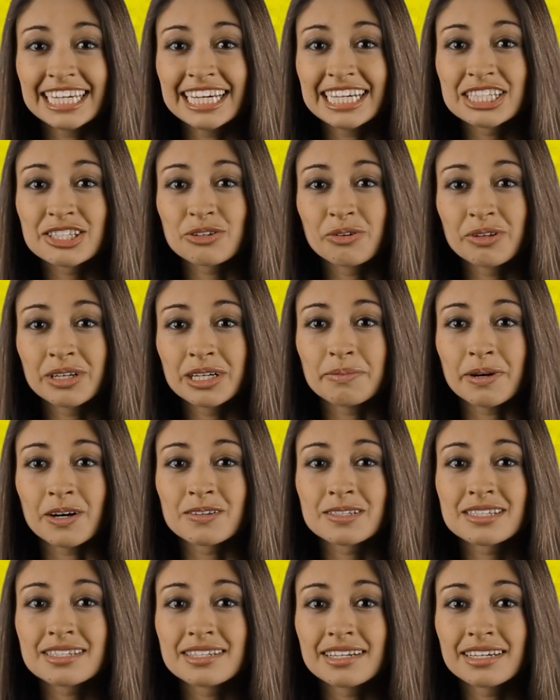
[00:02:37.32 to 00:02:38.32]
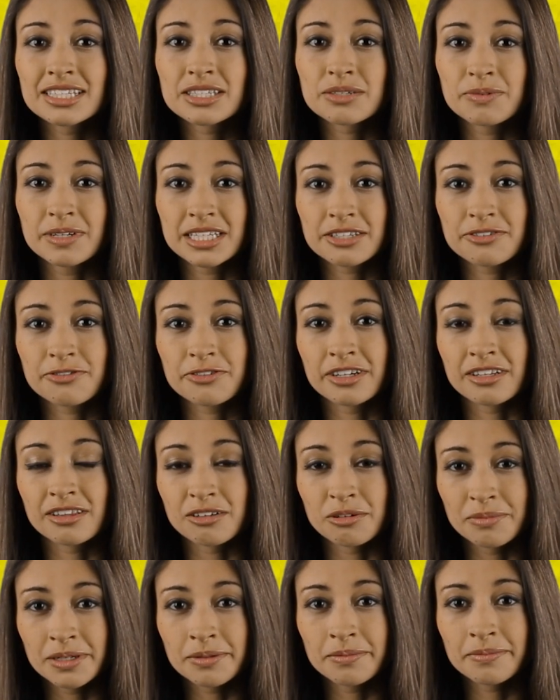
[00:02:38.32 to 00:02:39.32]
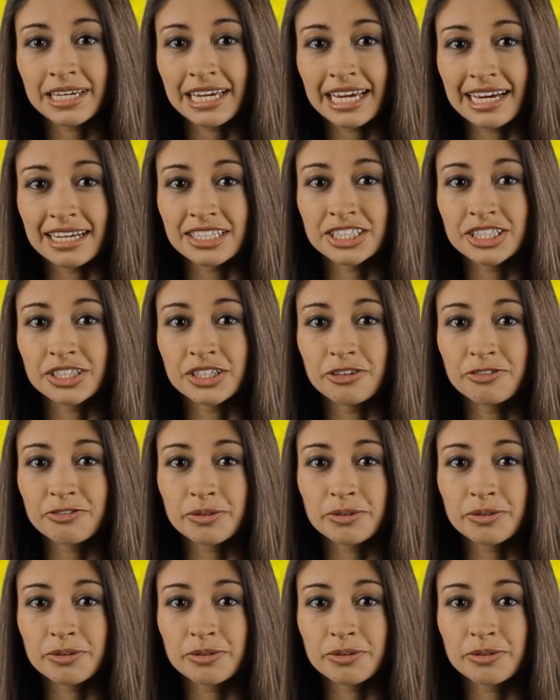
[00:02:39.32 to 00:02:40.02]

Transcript: takes only about 6 weeks for an aluminum can to go